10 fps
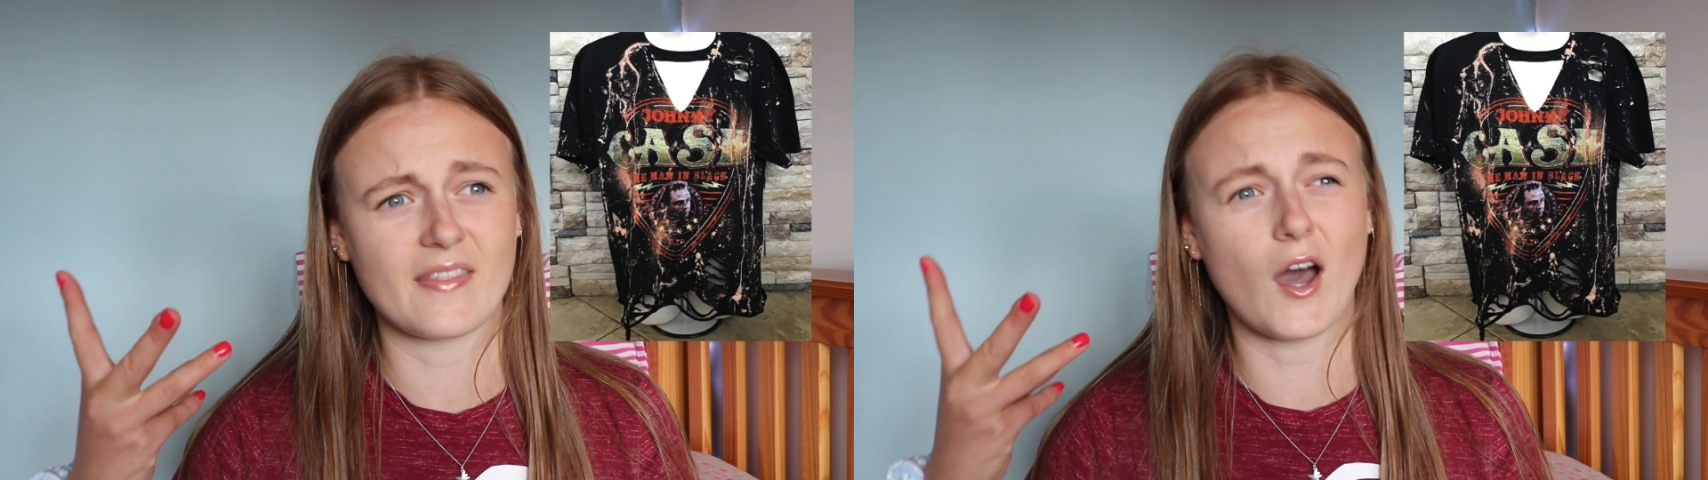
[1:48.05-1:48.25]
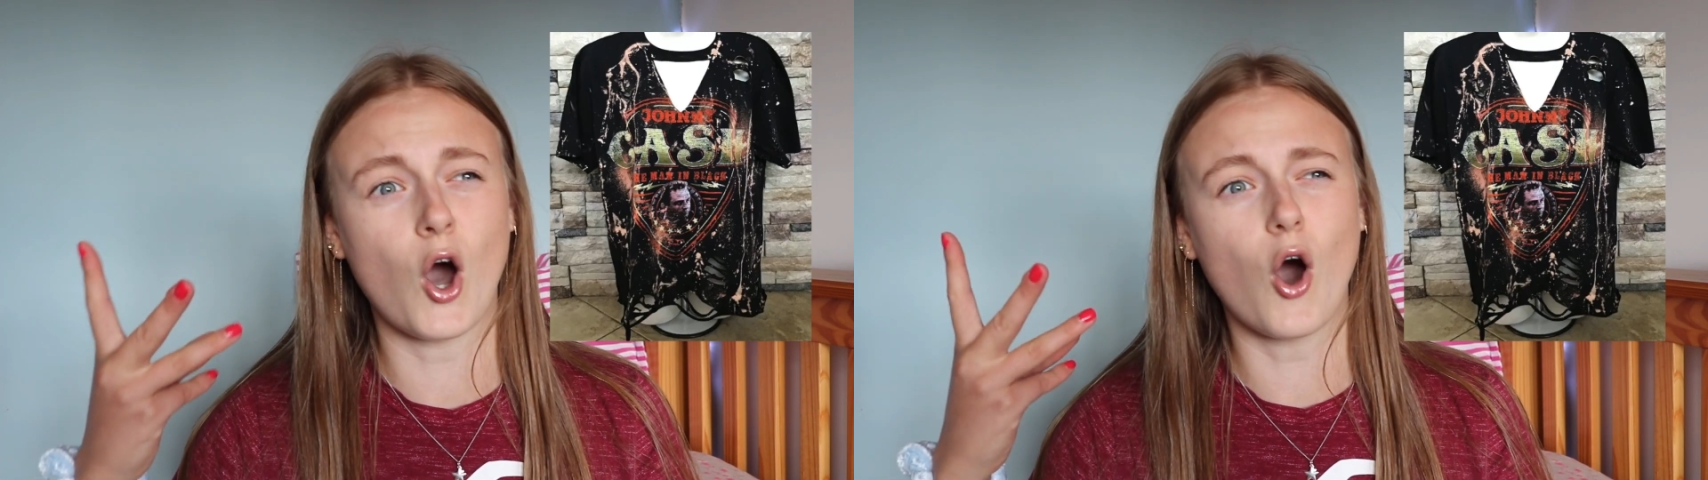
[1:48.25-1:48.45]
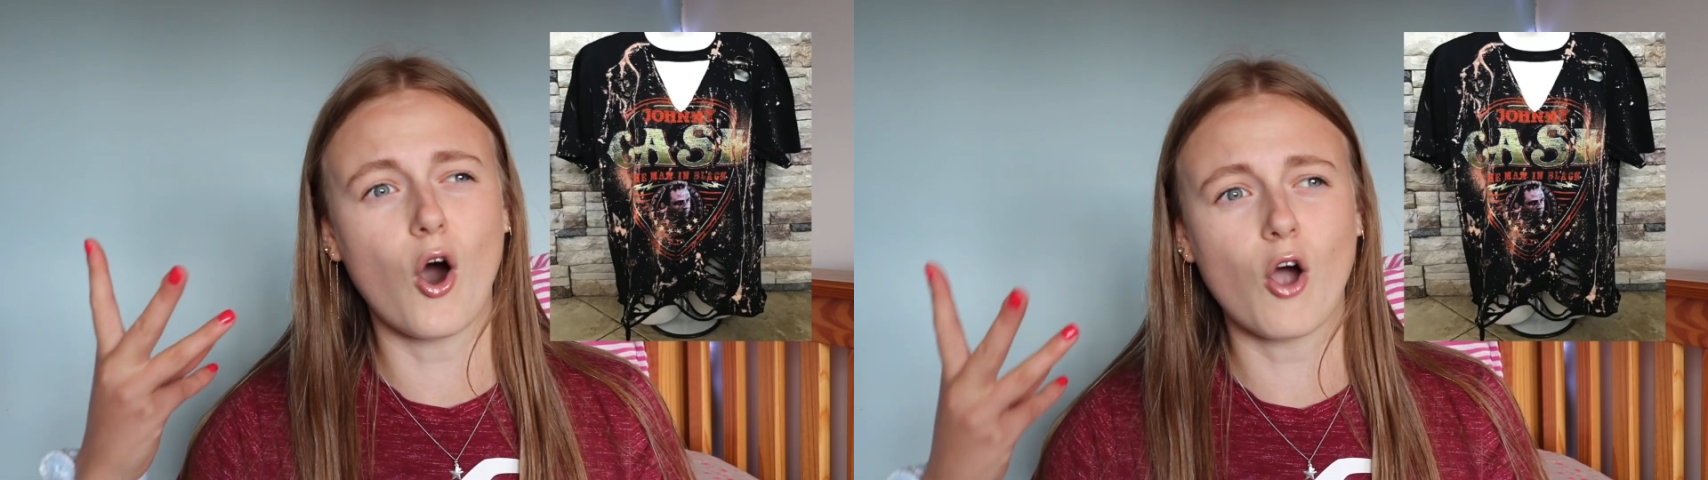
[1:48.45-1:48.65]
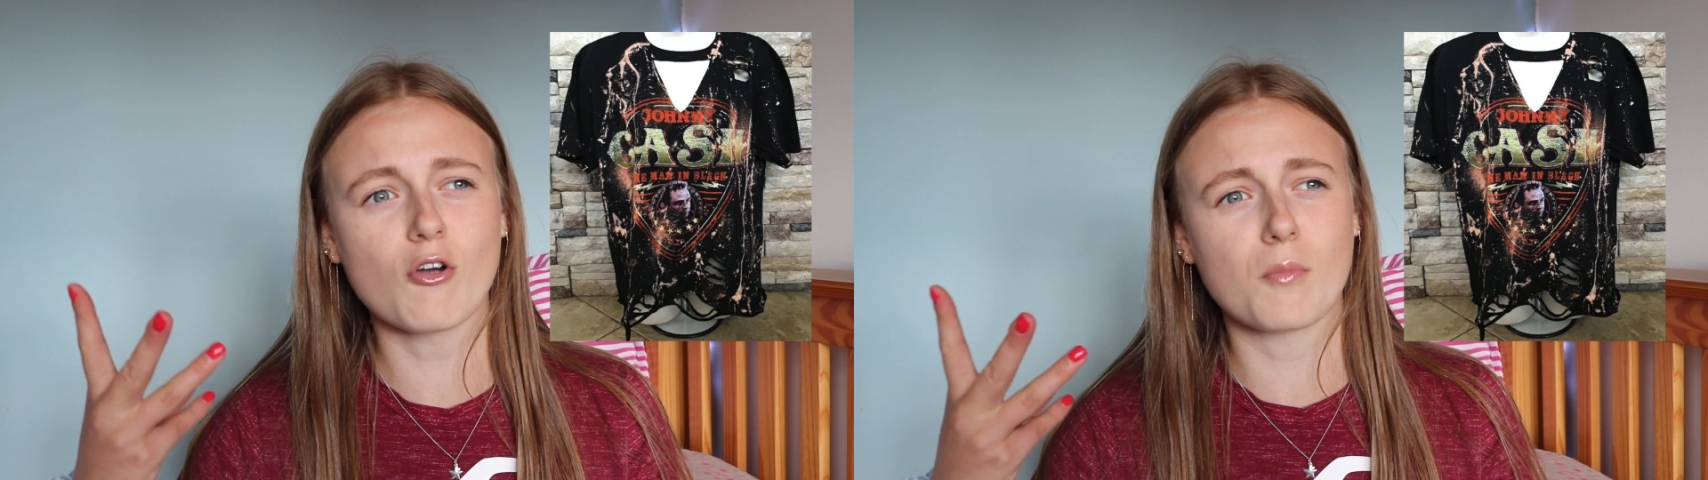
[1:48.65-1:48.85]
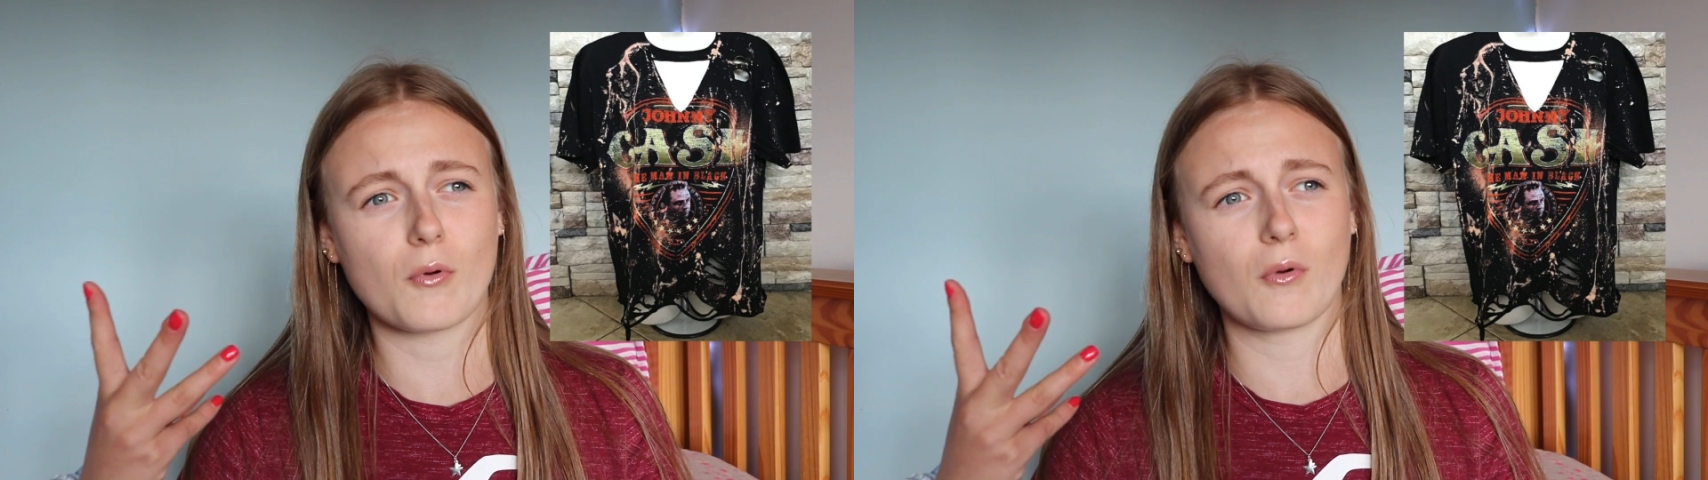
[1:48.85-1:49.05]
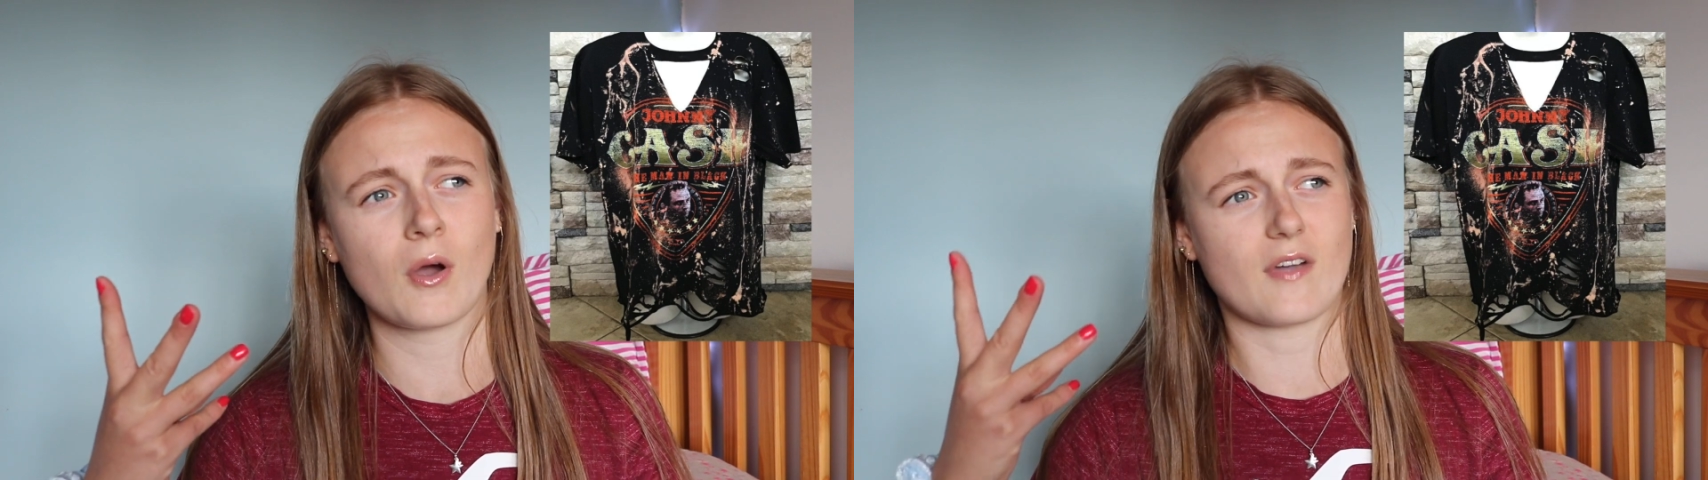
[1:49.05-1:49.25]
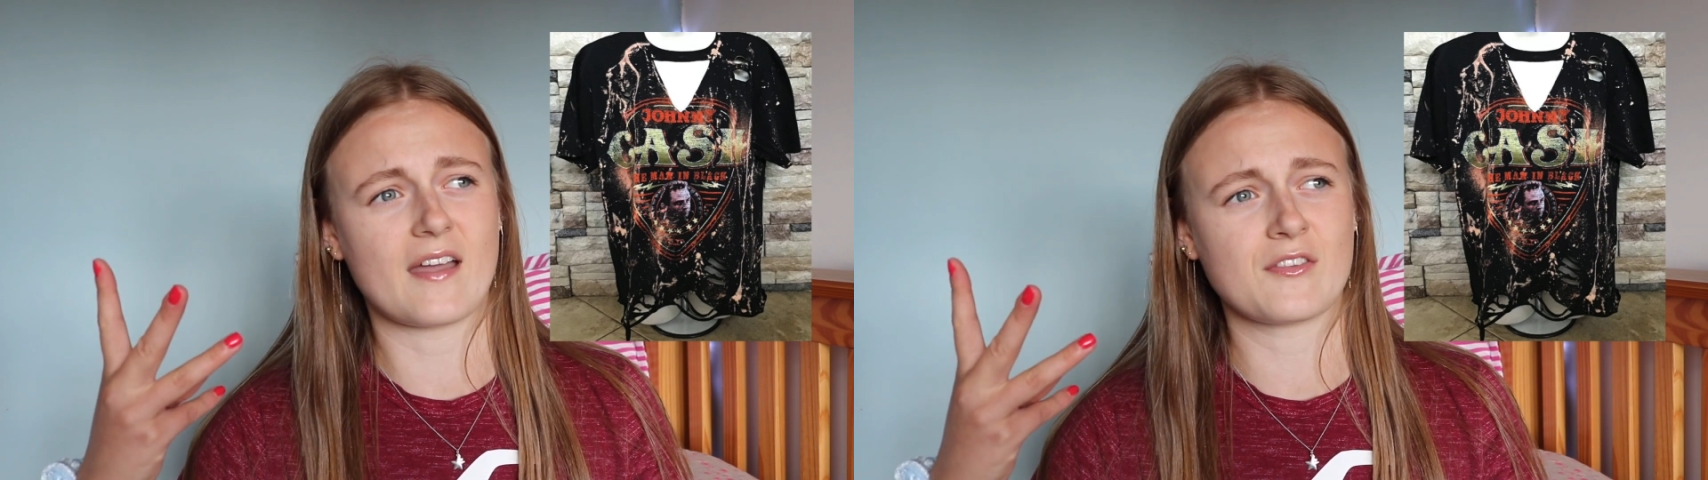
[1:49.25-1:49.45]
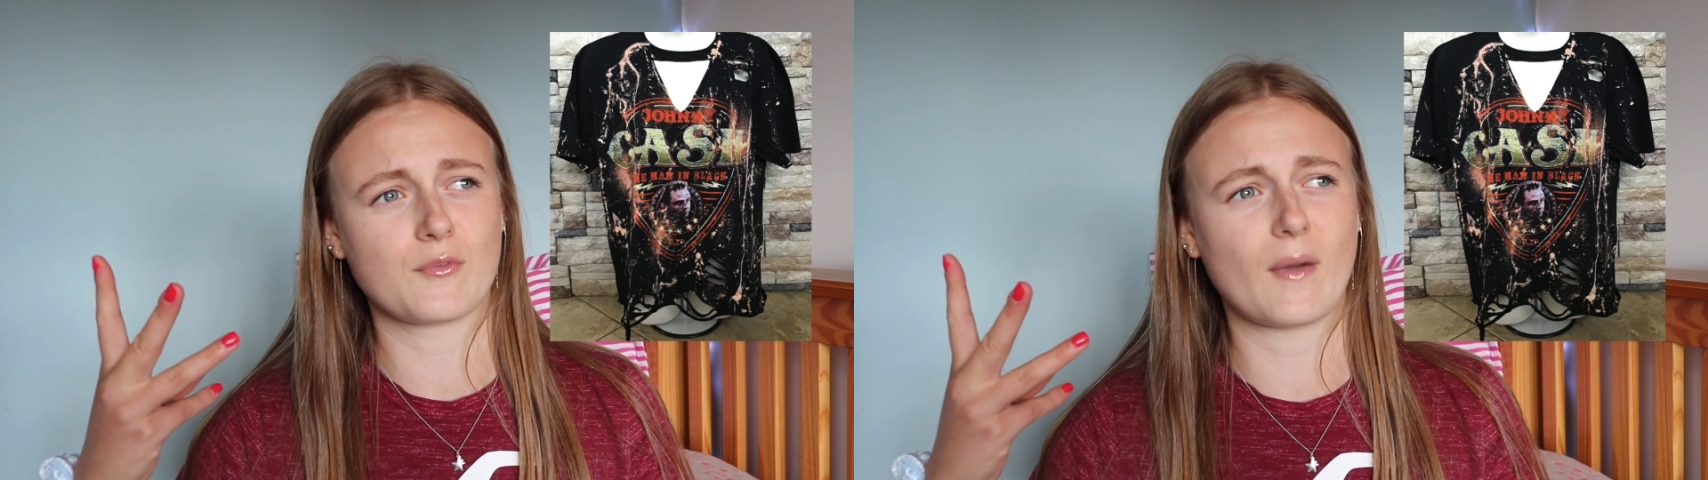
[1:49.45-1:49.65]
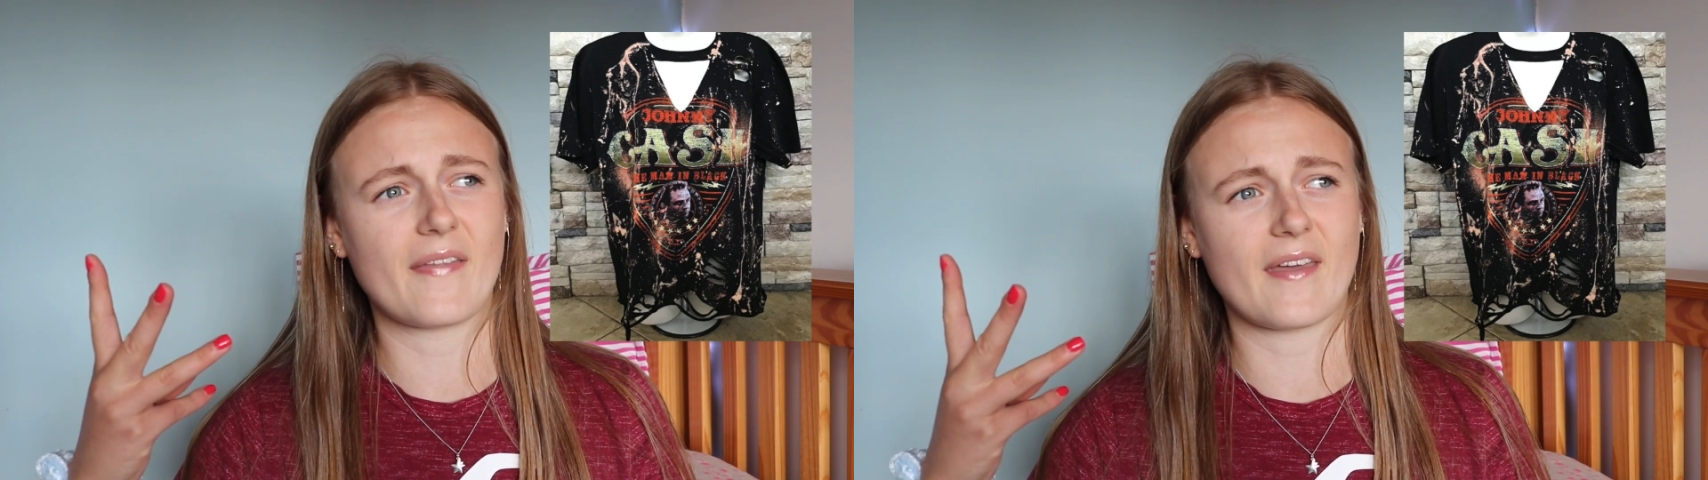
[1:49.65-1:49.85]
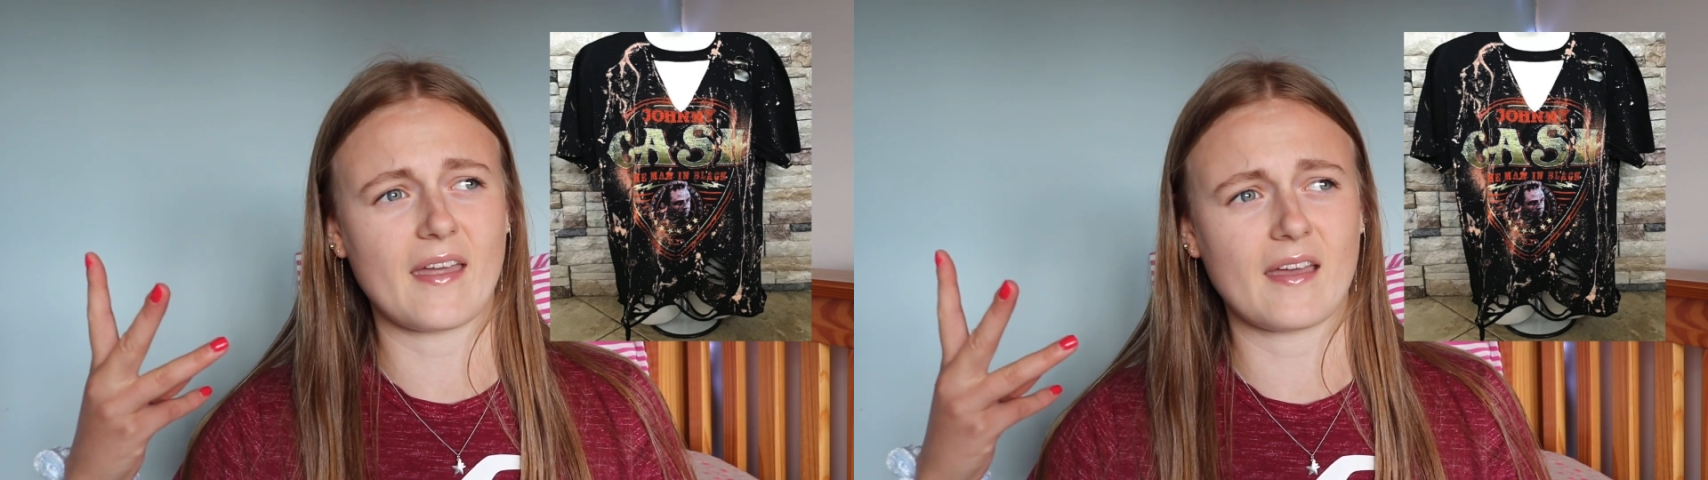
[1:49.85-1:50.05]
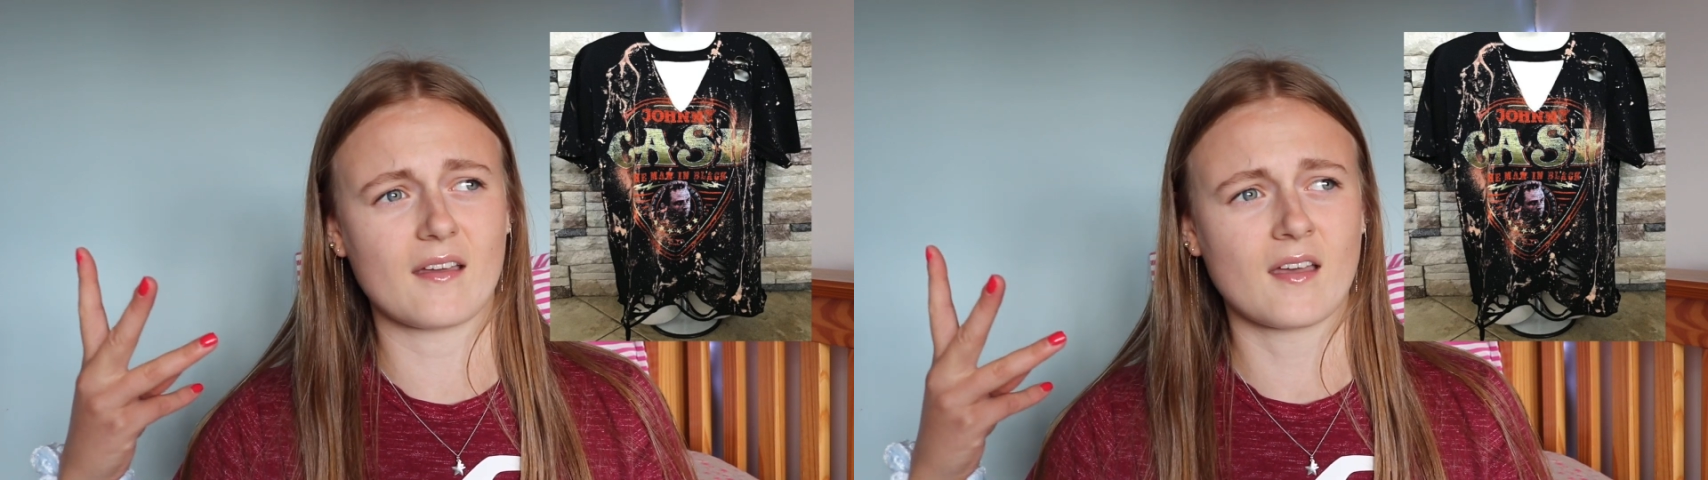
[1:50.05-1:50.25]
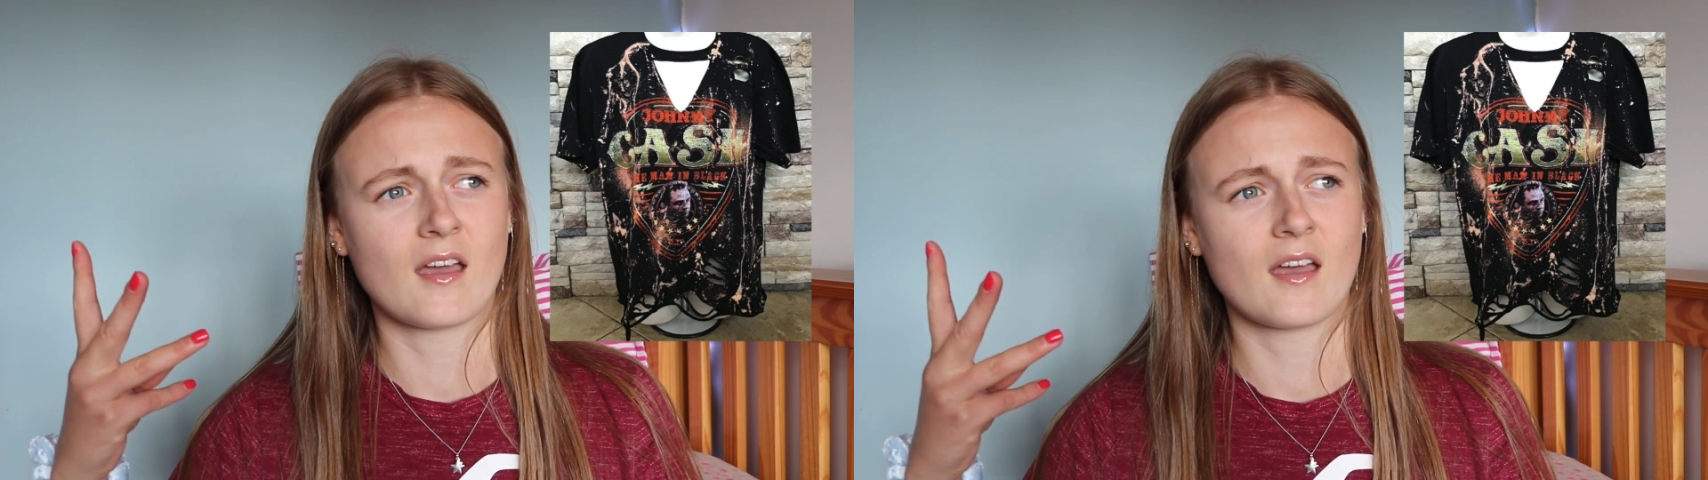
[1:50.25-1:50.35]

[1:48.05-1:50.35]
that horrible trend where they